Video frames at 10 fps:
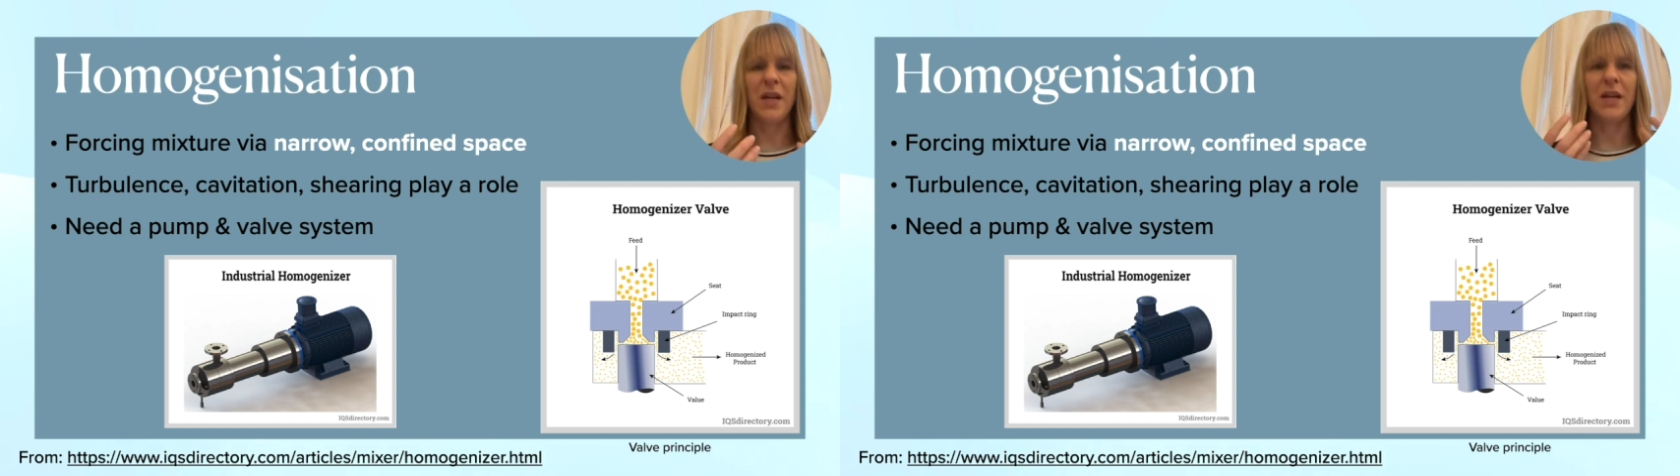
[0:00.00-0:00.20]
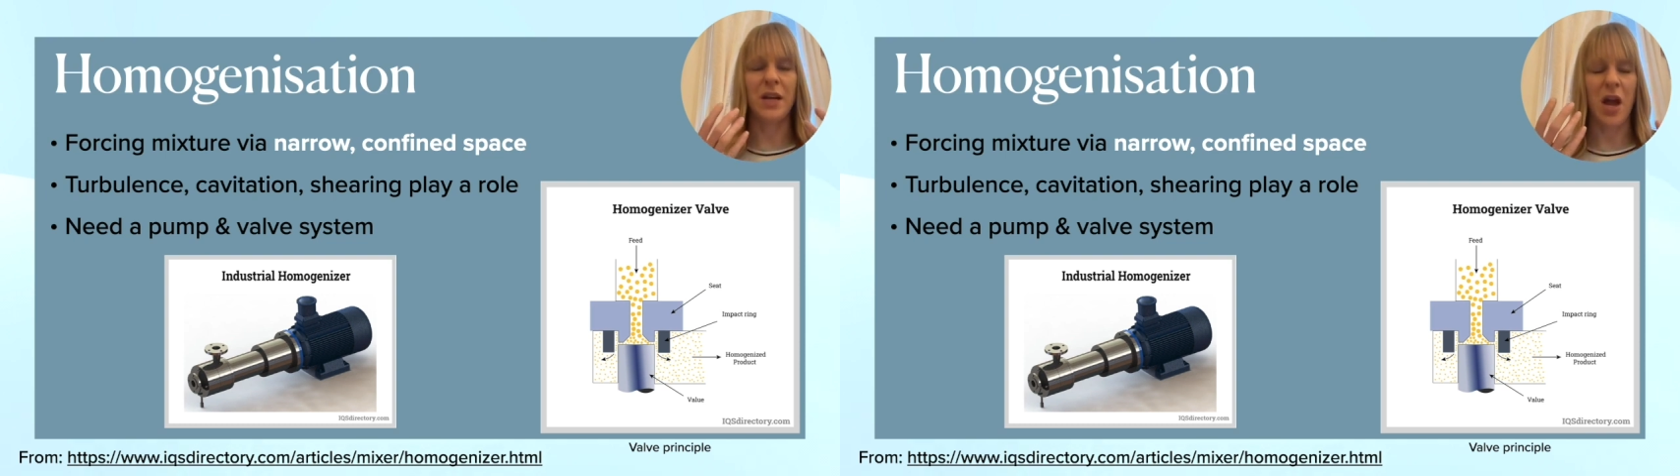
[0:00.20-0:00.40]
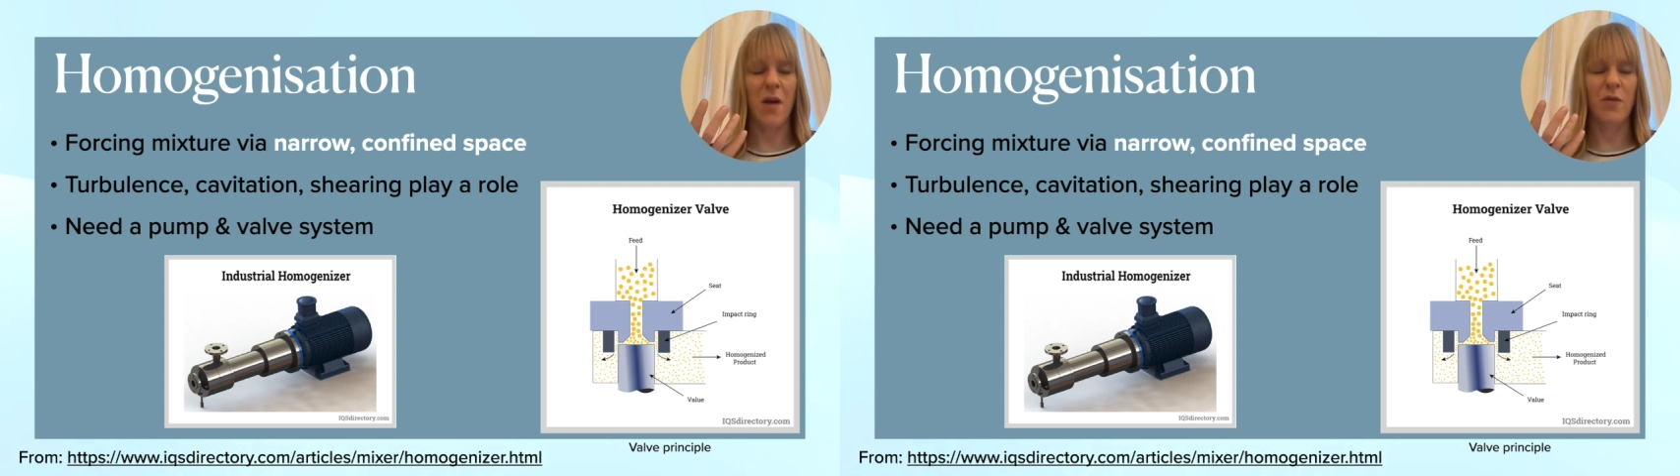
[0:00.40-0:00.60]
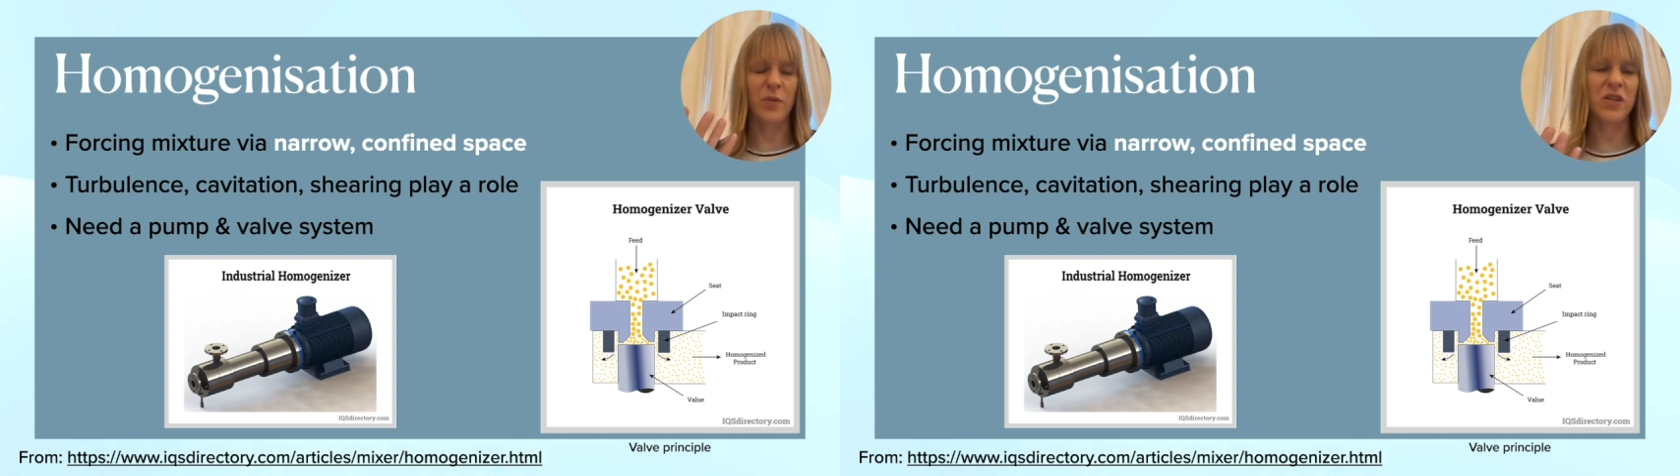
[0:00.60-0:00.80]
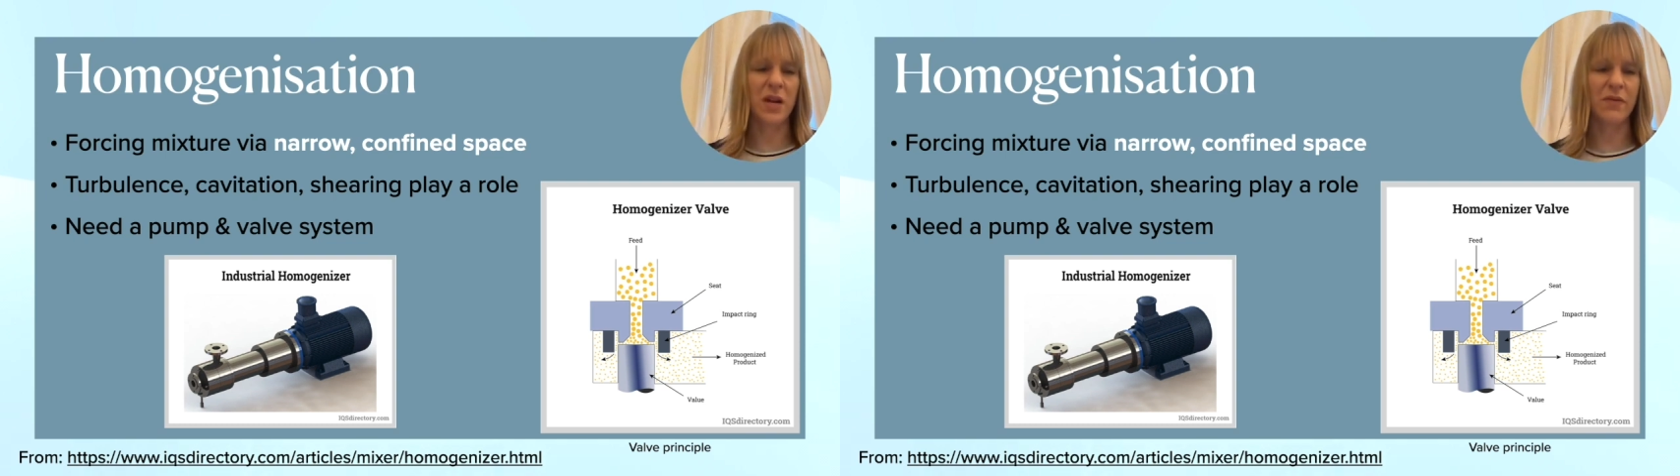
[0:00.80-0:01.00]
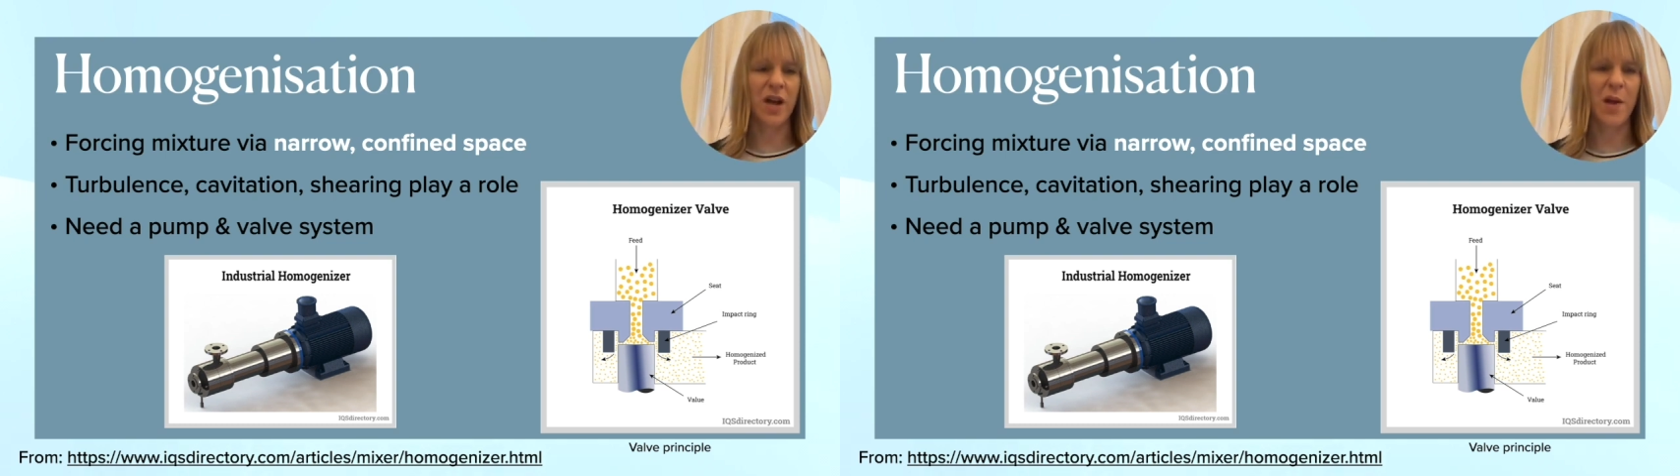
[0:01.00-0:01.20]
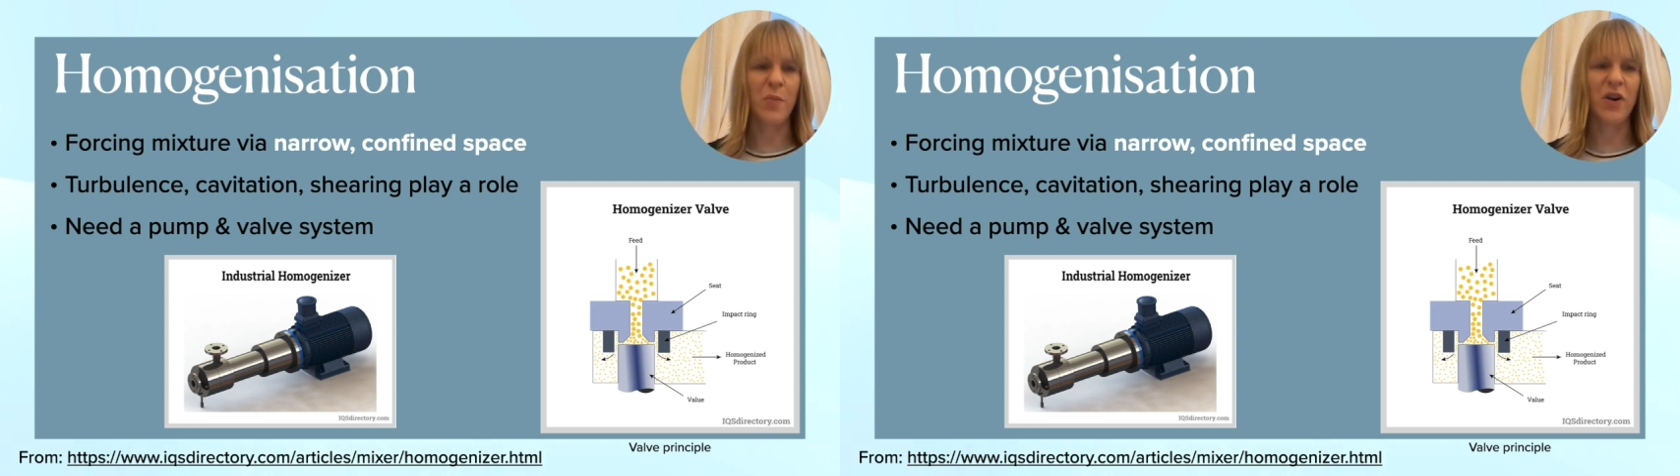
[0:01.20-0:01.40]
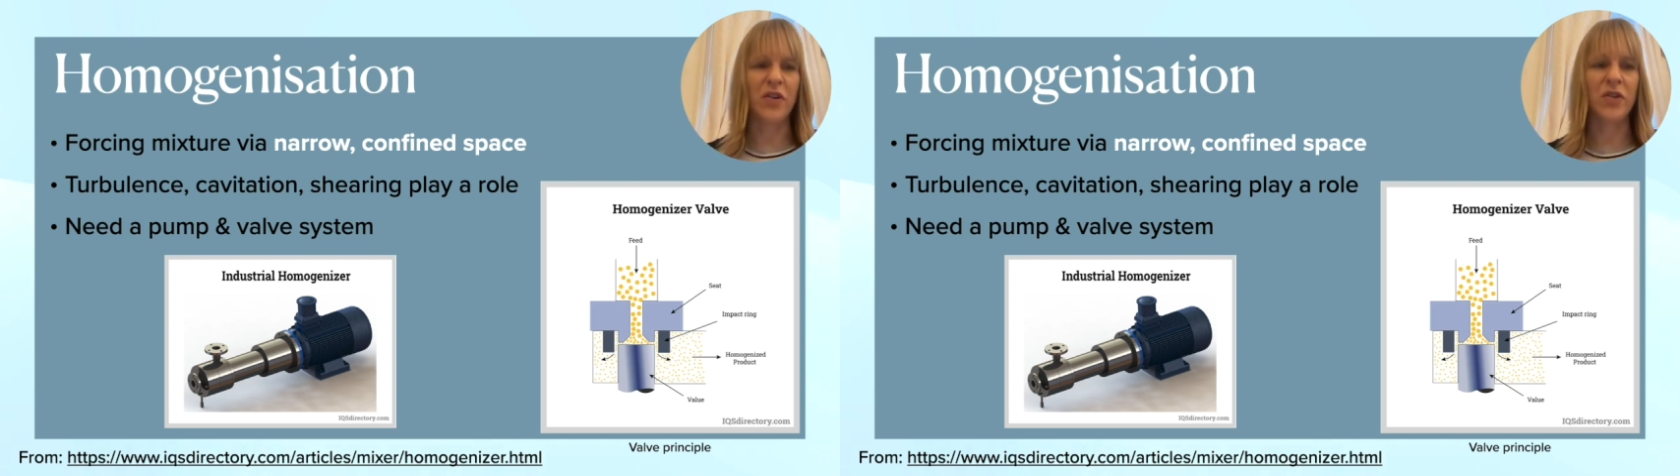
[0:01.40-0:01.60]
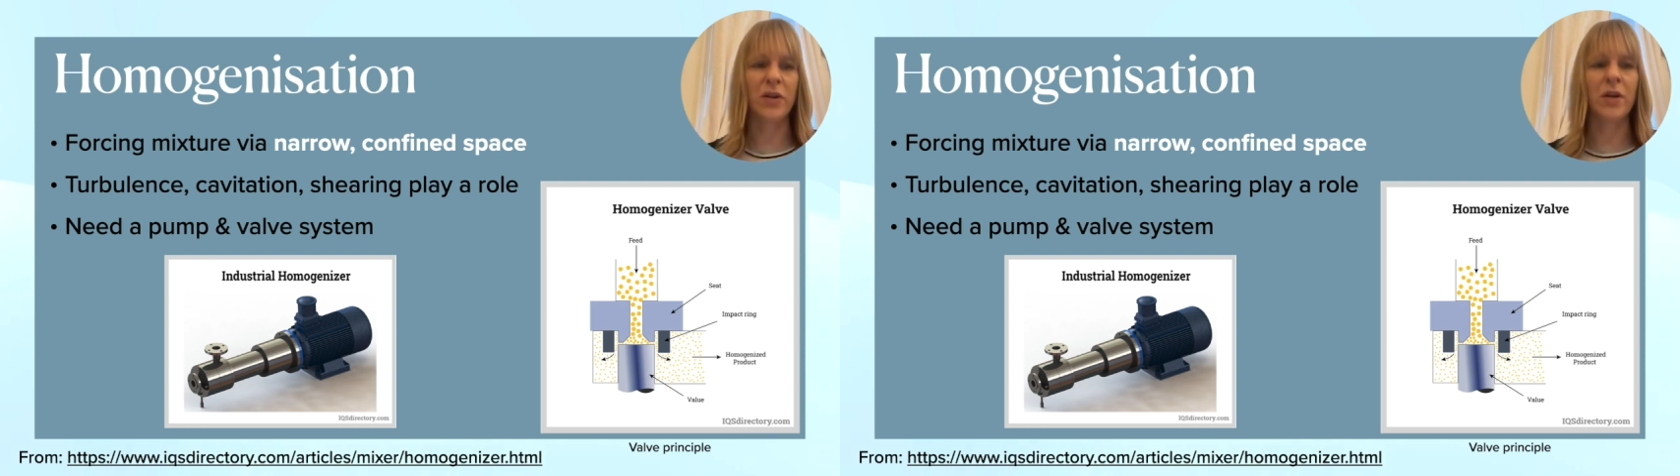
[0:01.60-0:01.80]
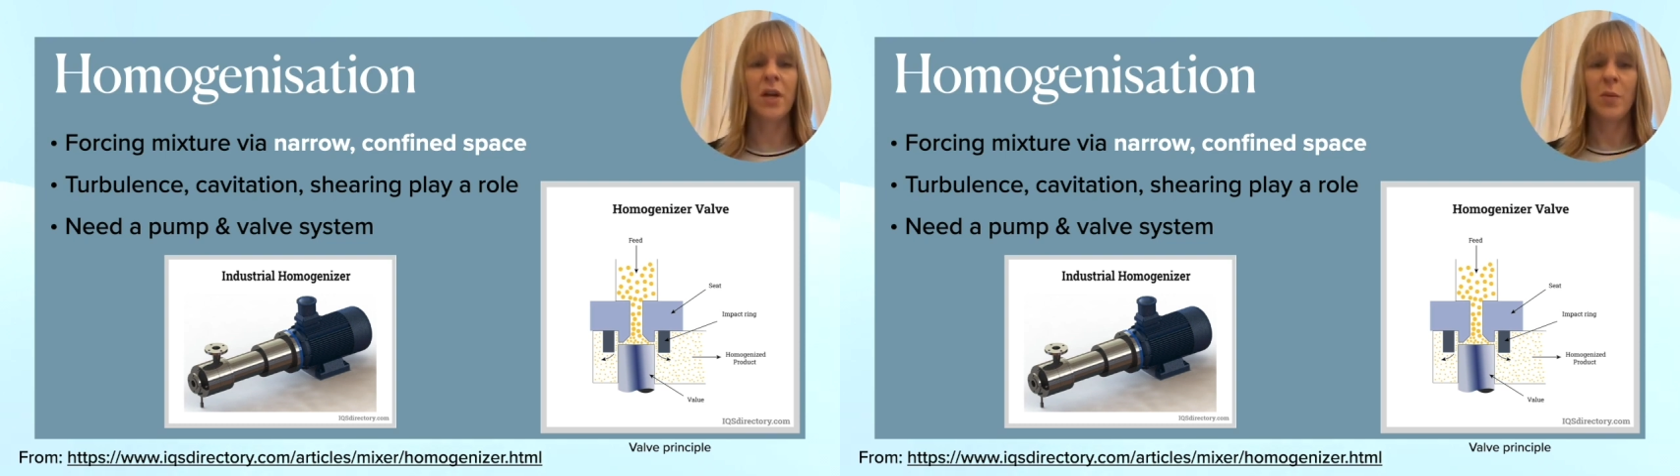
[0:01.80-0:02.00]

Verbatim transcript: you have obviously have the high pressure,